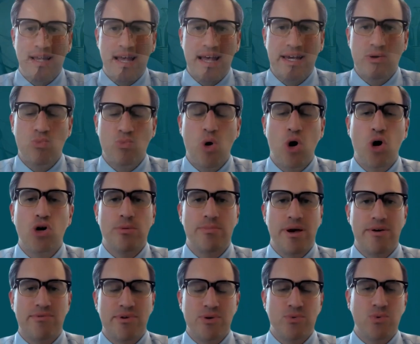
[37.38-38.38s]
and welcome
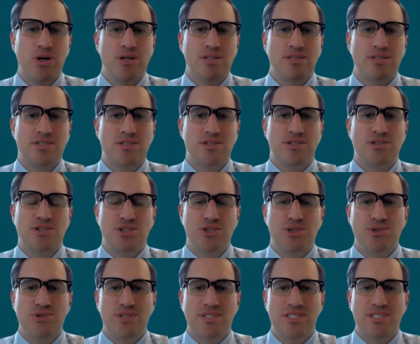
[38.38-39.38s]
everyone to the
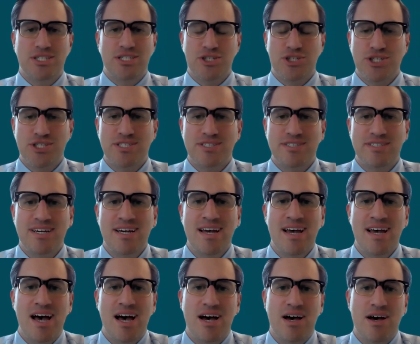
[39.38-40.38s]
June edition
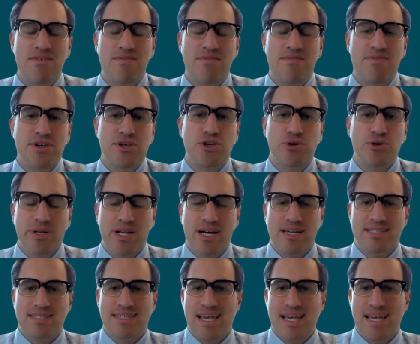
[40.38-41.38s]
of the
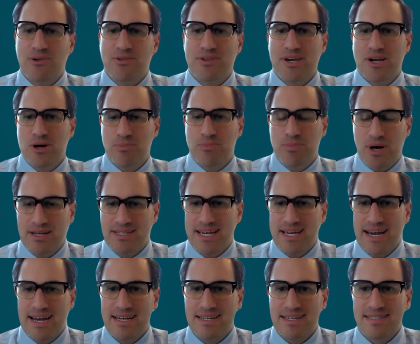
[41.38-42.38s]
Humanizing Healthcare
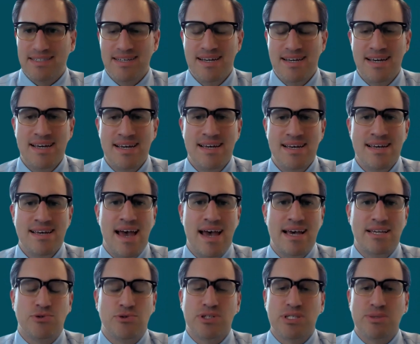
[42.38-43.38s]
podcast.
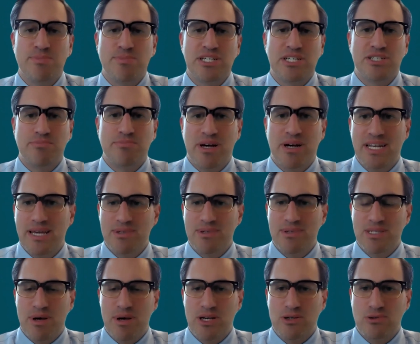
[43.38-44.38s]
As Chris mentioned, my name
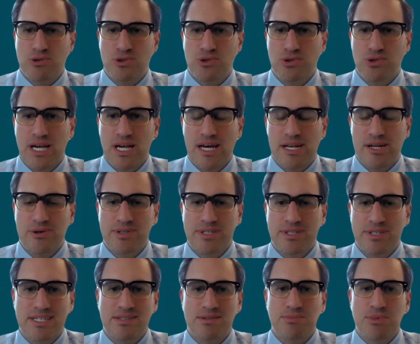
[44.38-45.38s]
is Michael Giuliano, and
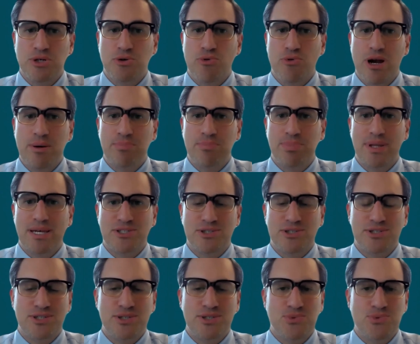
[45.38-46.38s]
it gives me great
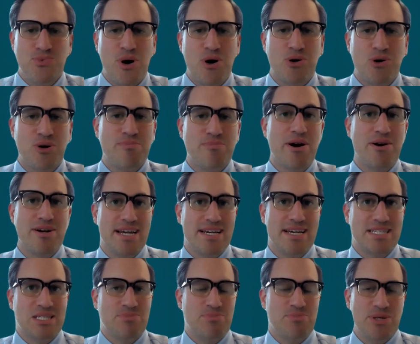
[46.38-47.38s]
pleasure to welcome our
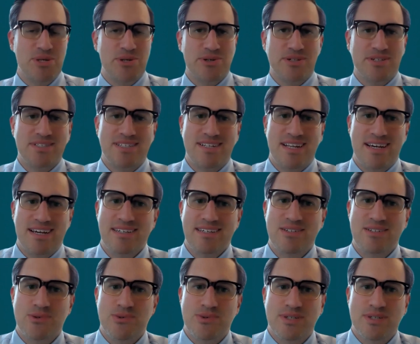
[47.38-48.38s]
guest speaker today,
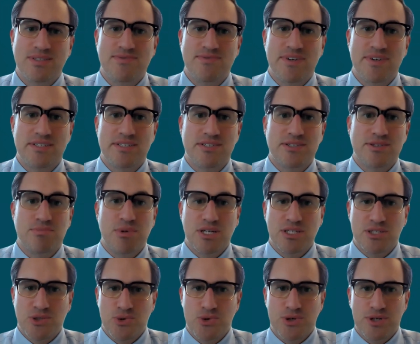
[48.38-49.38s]
who is Victor
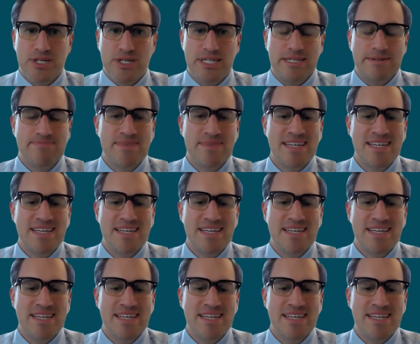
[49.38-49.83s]
Montori.